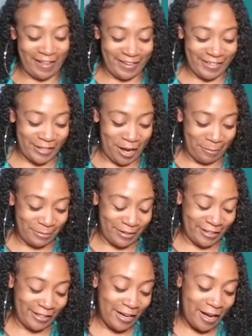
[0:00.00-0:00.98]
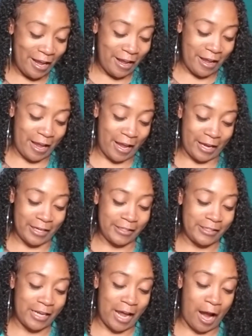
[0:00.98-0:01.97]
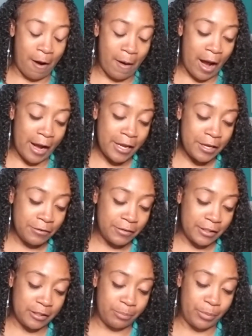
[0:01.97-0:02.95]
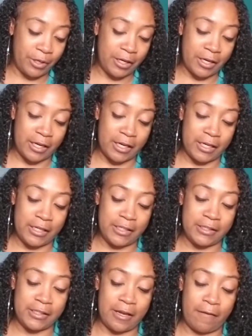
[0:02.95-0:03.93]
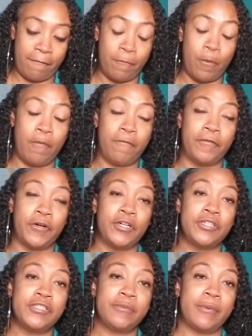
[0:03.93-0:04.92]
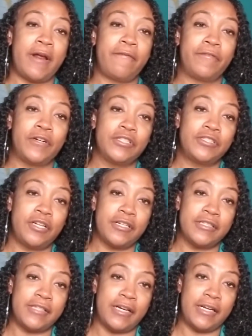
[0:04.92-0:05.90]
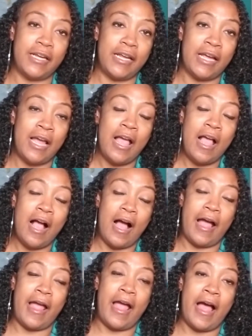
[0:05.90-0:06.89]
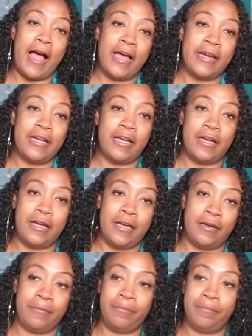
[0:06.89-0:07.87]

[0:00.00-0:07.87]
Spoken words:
chapter. And how I use this book is, well, first, when I first started studying, I had a